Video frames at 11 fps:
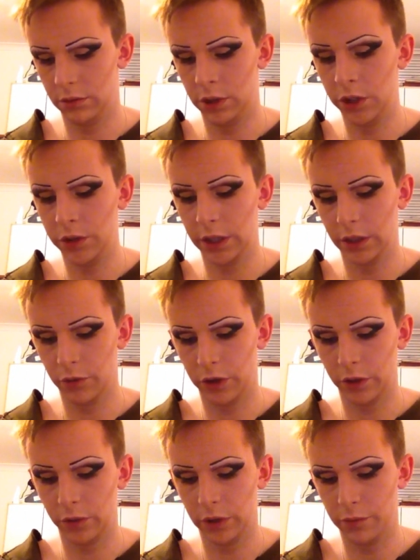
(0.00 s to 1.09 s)
loosening the
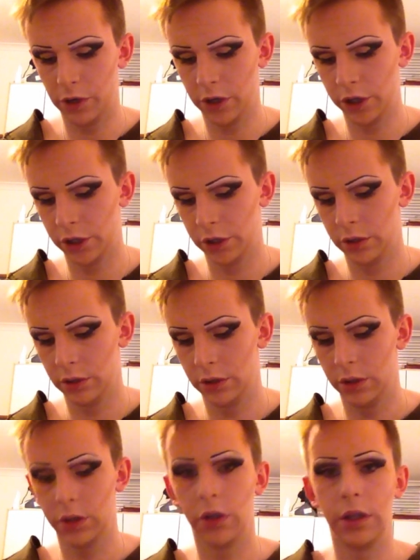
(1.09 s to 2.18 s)
product with the brush
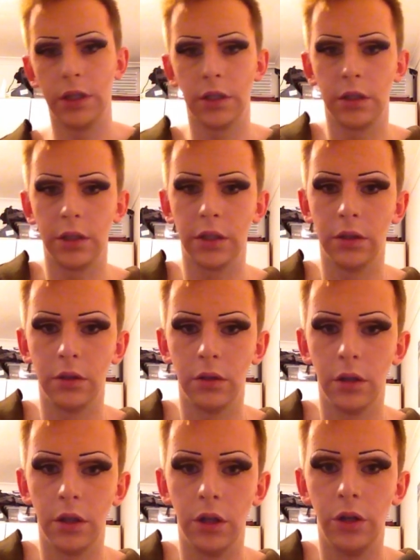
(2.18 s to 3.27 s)
so that it's nice and
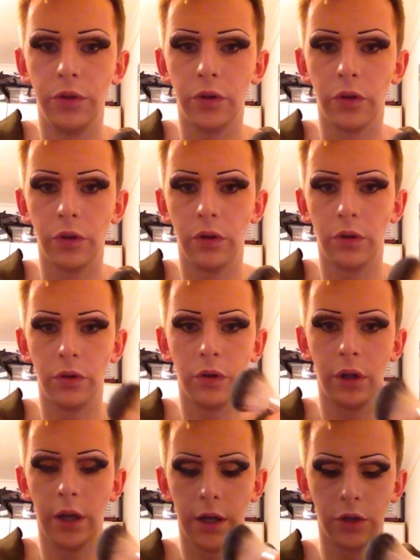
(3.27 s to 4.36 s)
loose on
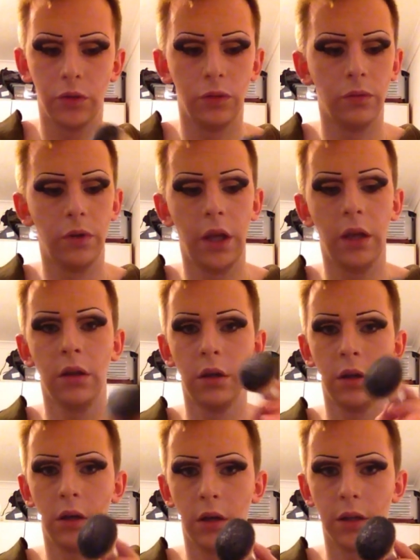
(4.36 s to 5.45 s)
the actual thing,
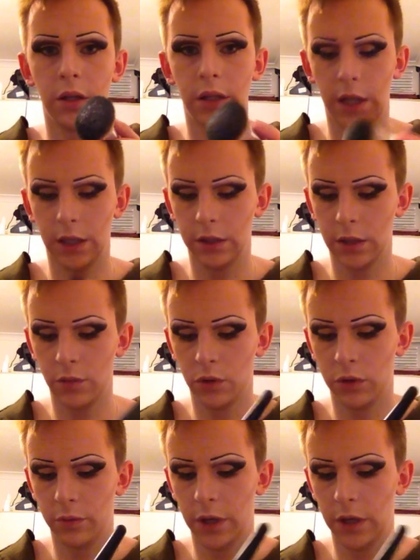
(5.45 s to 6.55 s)
and then taking some on
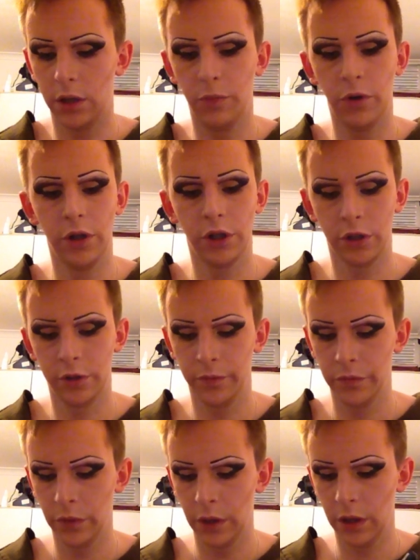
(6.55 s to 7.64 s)
the end of the brush.
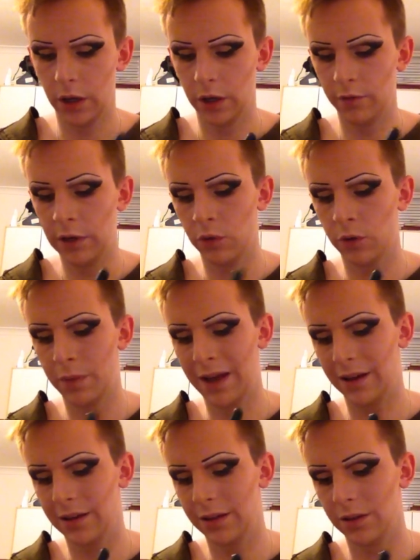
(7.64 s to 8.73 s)
And I really want to
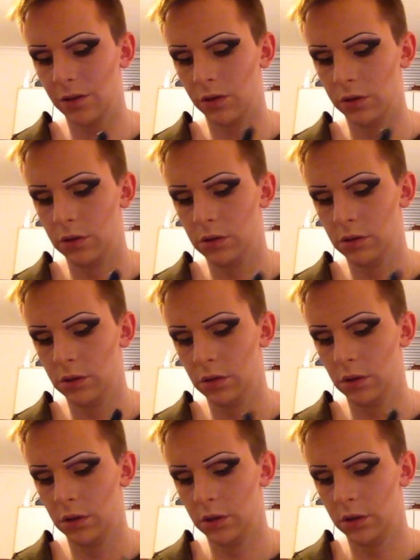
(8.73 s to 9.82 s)
pack this on,
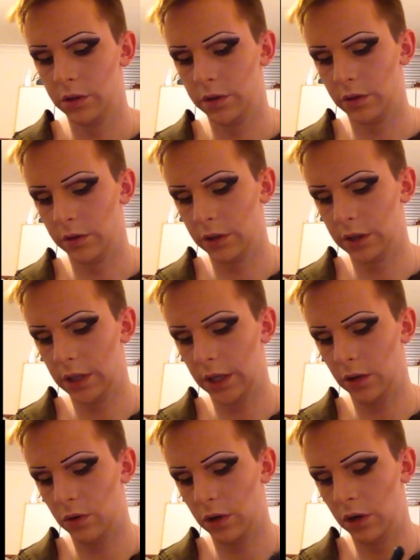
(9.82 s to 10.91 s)
so I'm going to
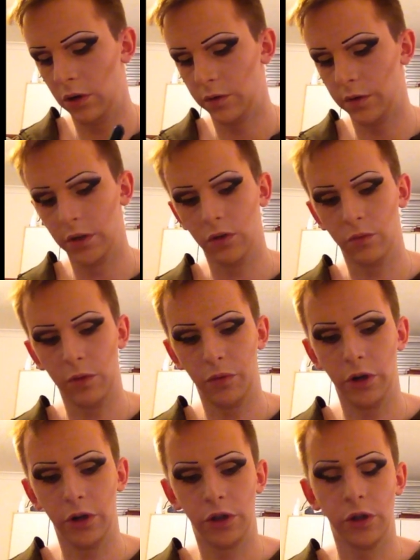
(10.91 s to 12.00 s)
take quite a lot of this on my
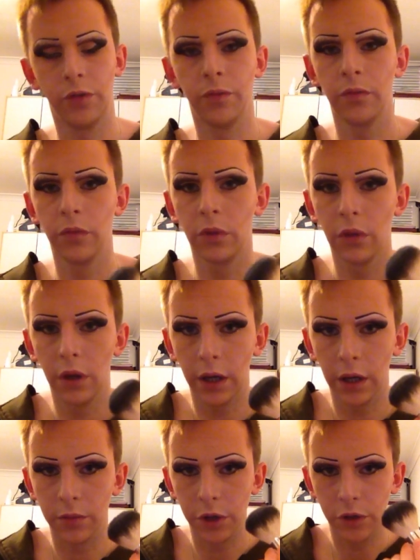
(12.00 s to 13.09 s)
brush,
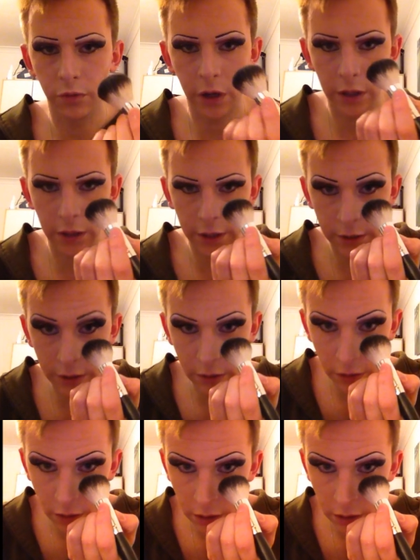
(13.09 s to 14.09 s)
and I'm just running this